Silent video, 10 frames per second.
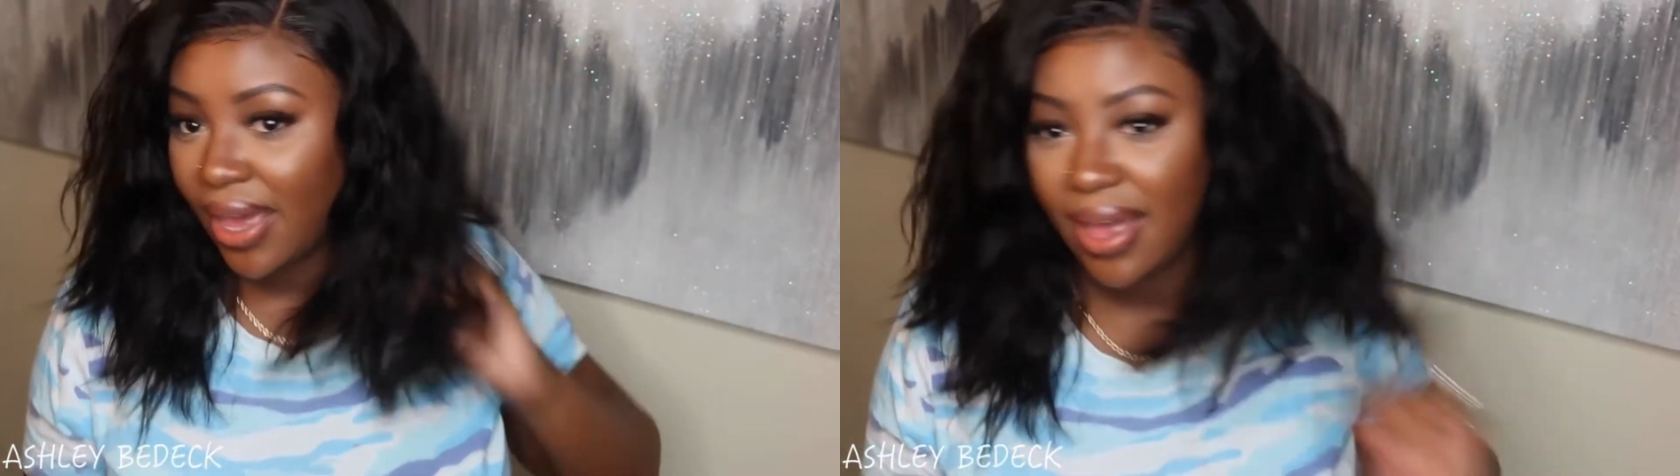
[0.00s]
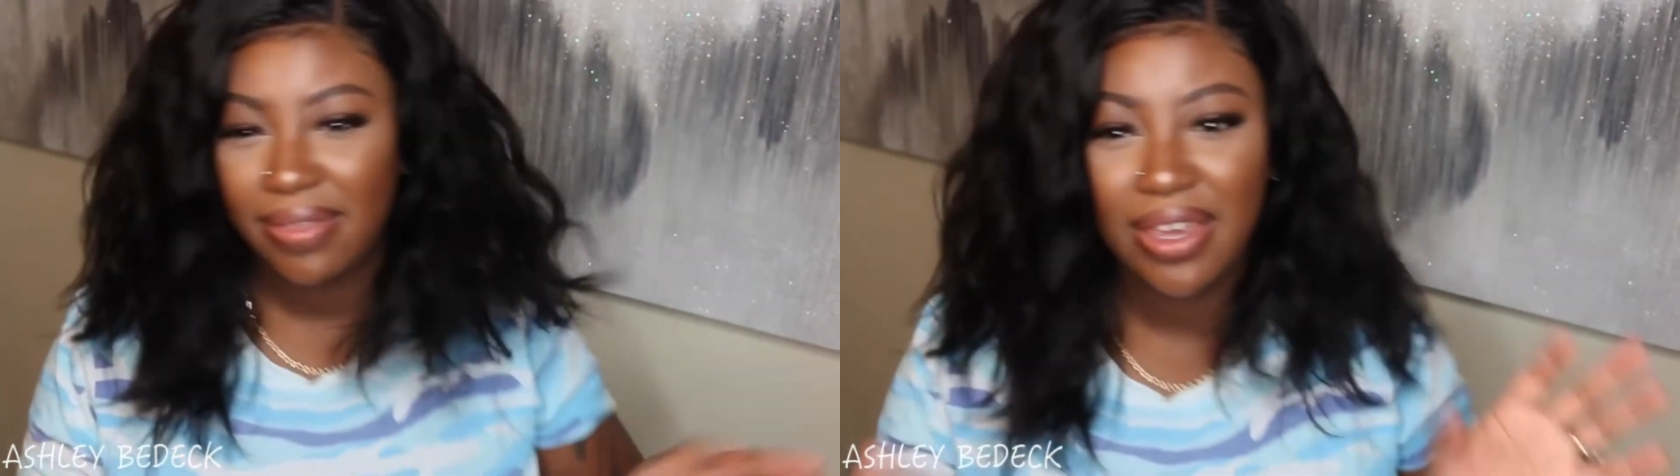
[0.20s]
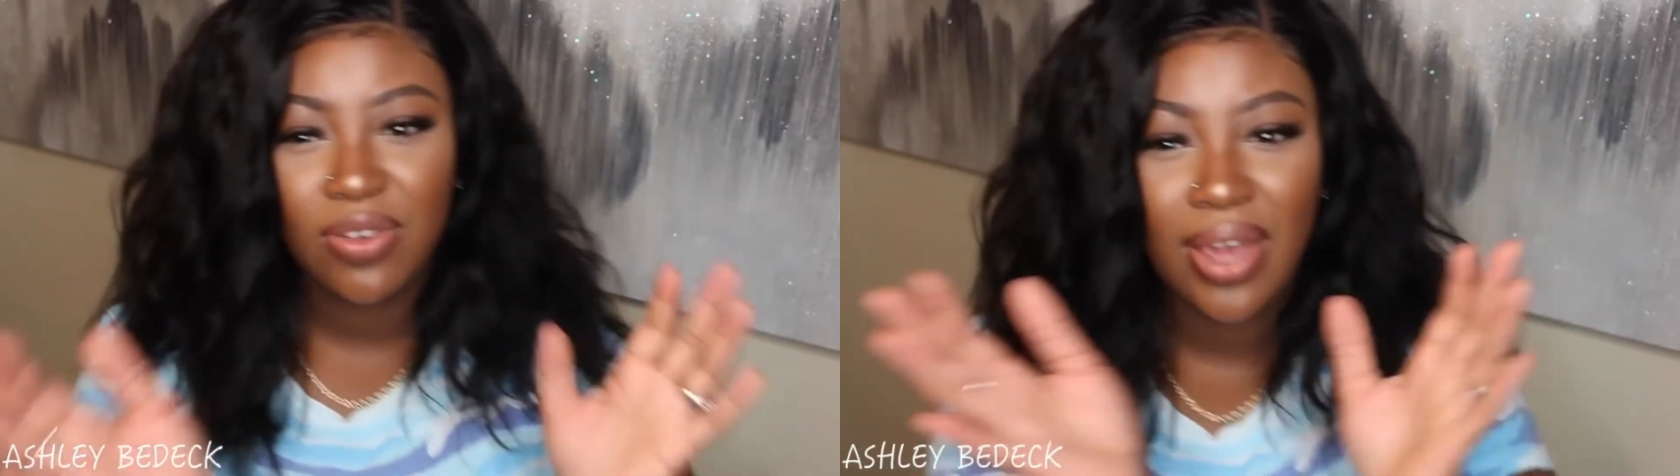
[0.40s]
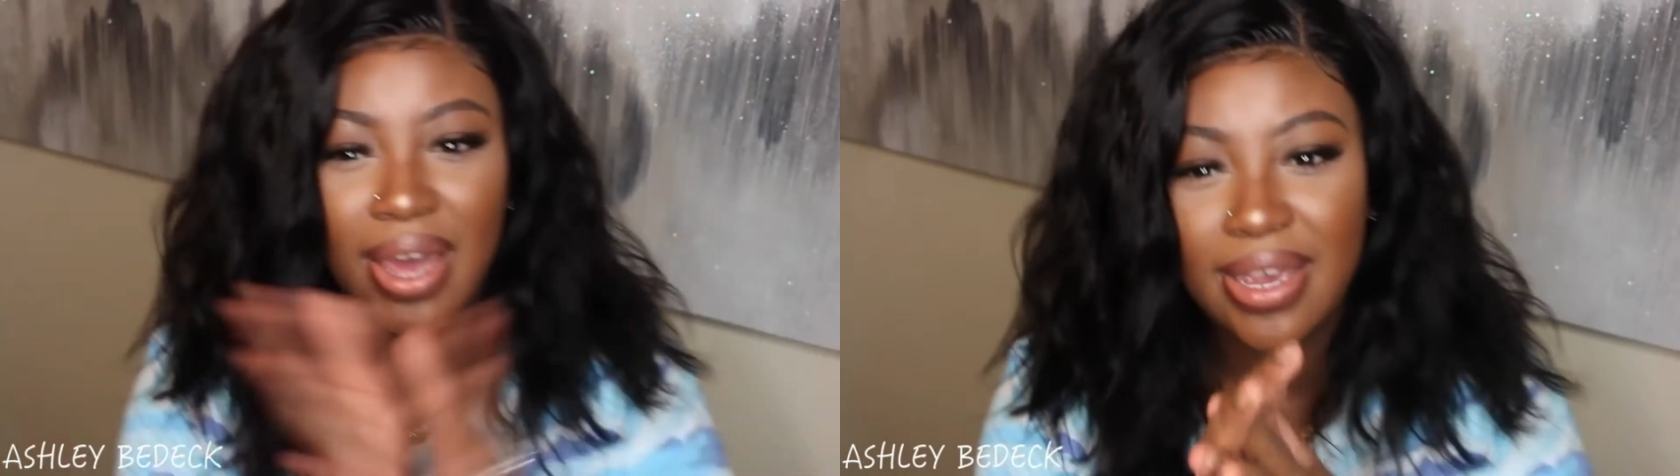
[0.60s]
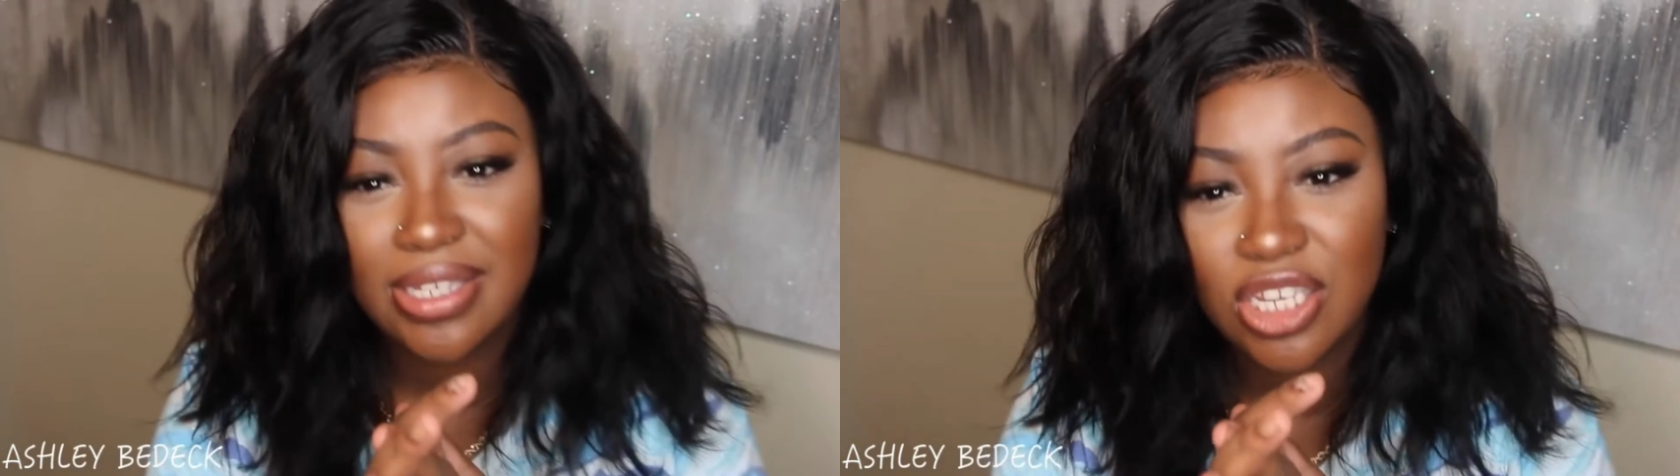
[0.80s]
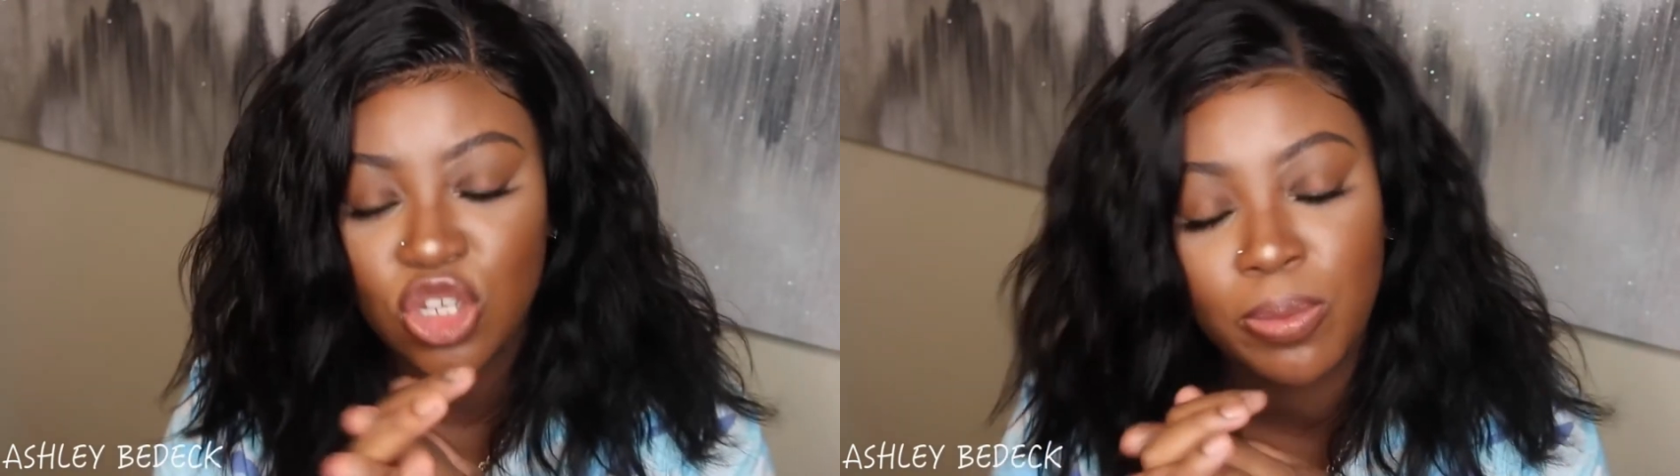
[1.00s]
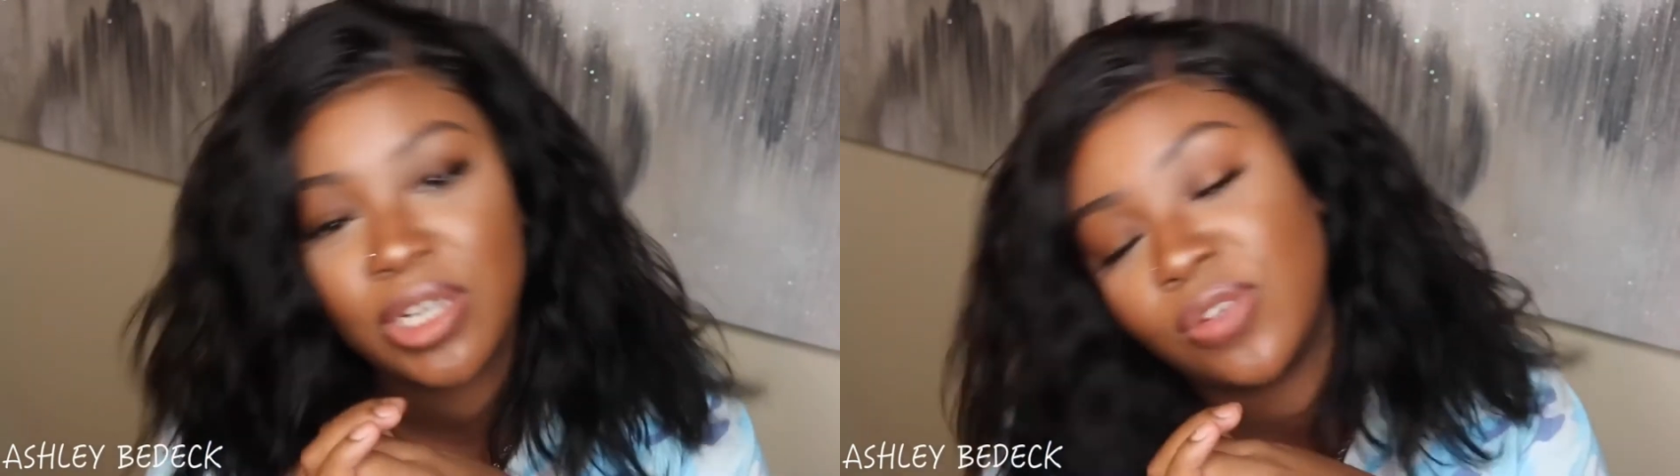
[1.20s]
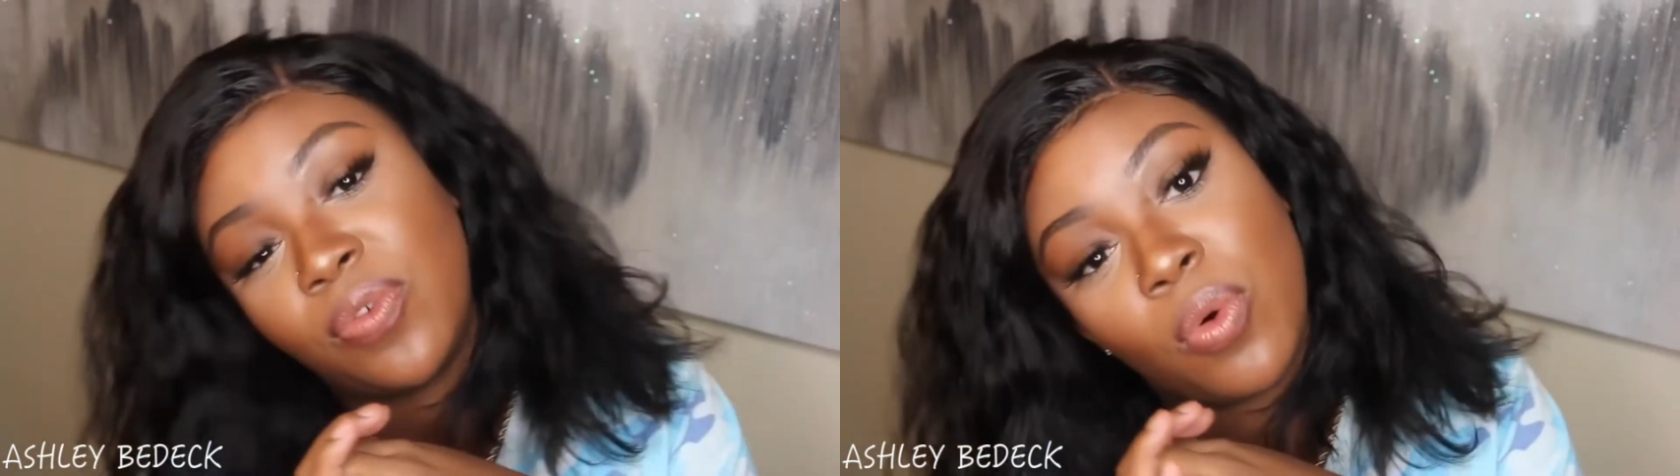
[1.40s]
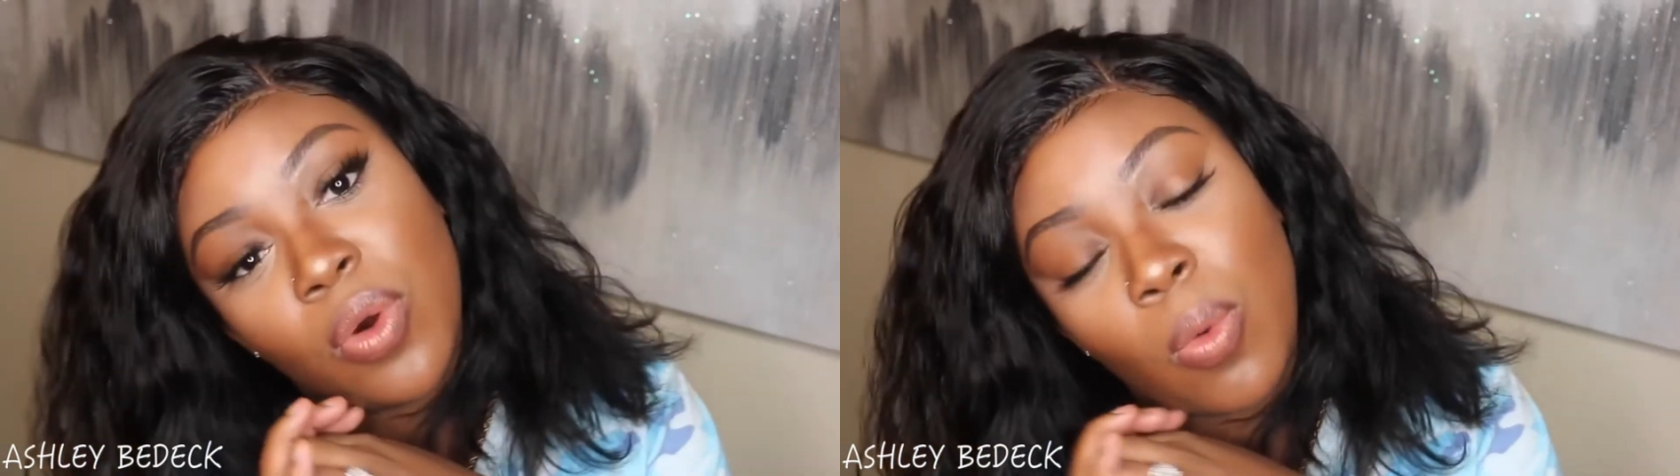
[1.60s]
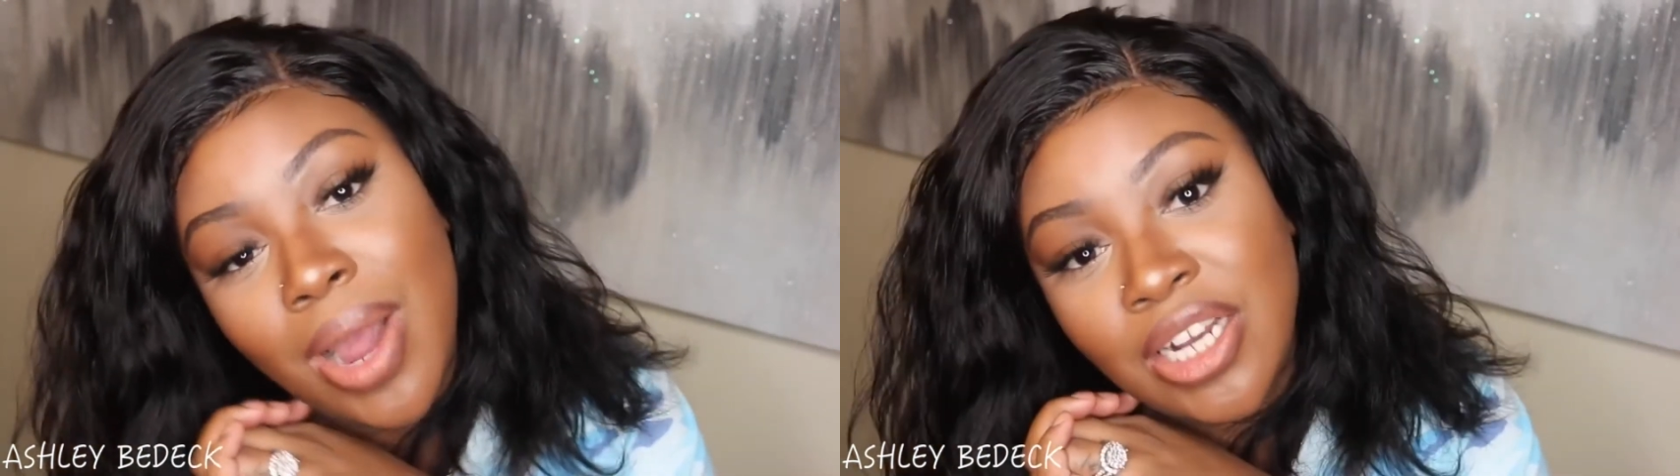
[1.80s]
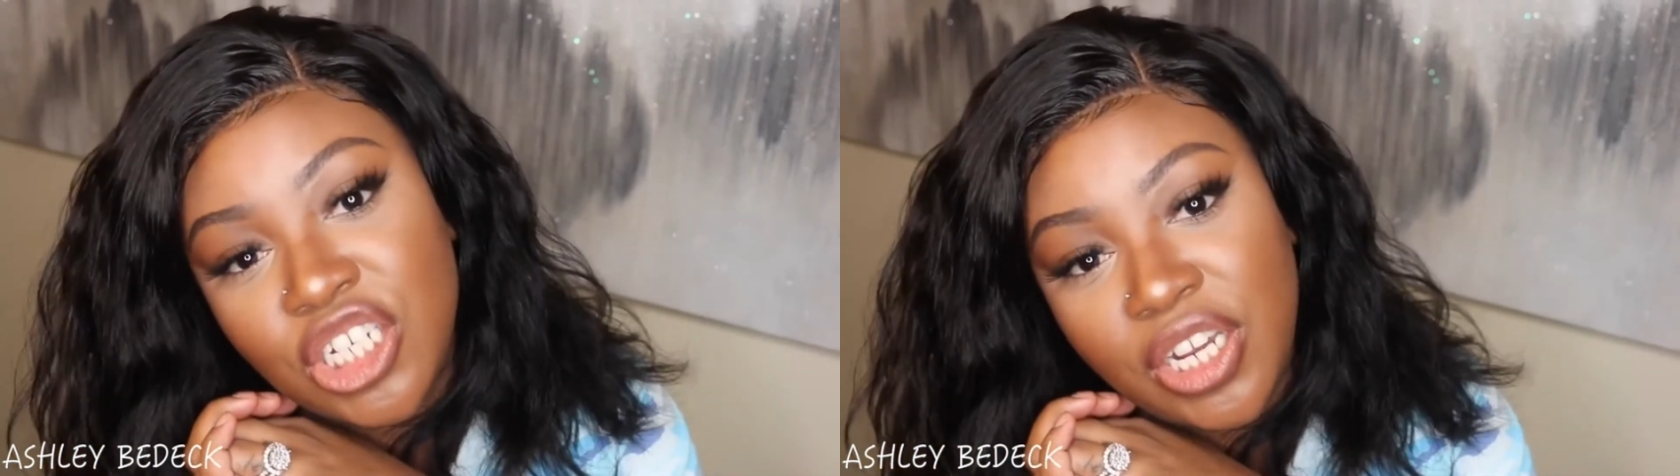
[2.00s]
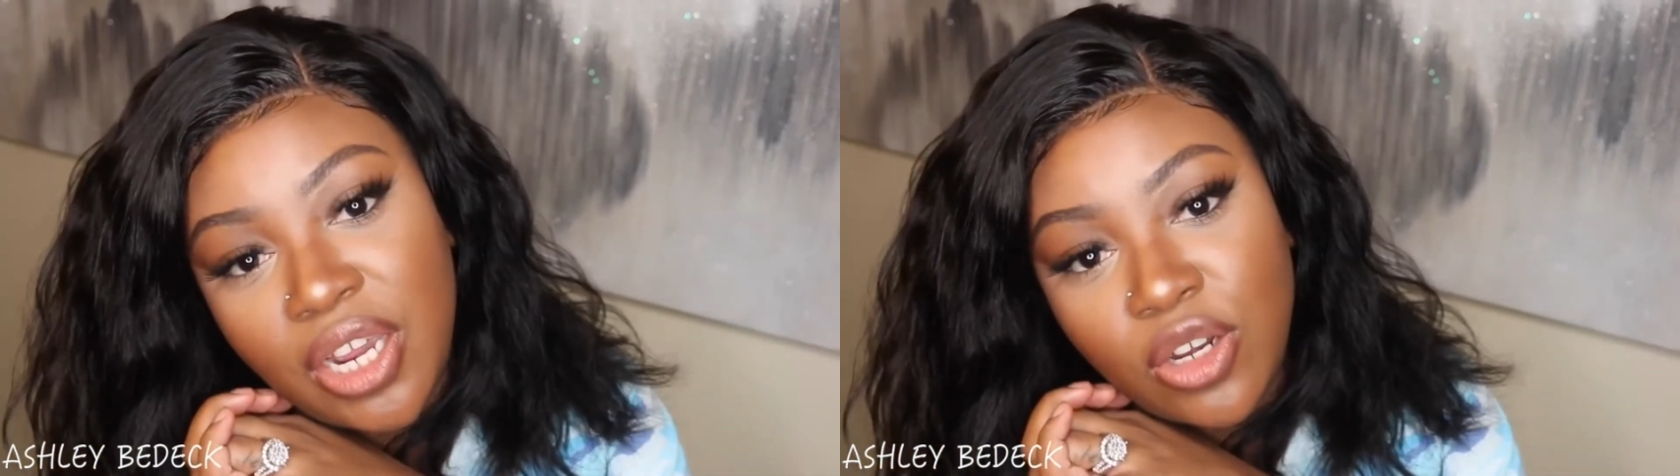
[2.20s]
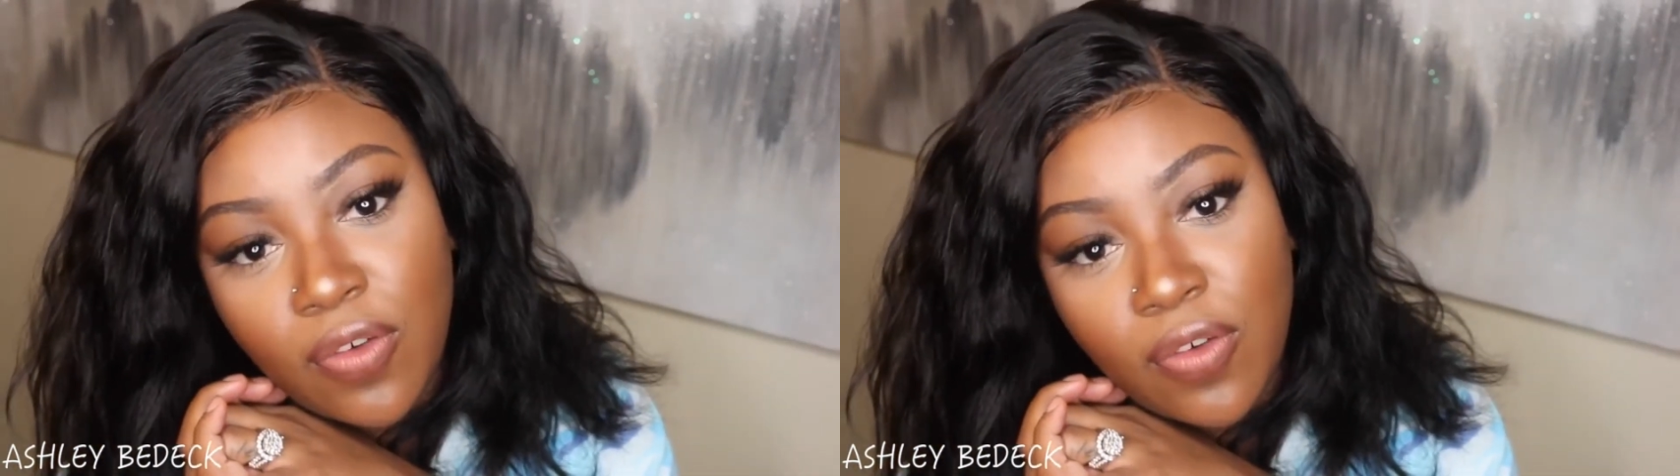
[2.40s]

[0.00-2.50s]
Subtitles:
yeah, thank you guys so much for watching.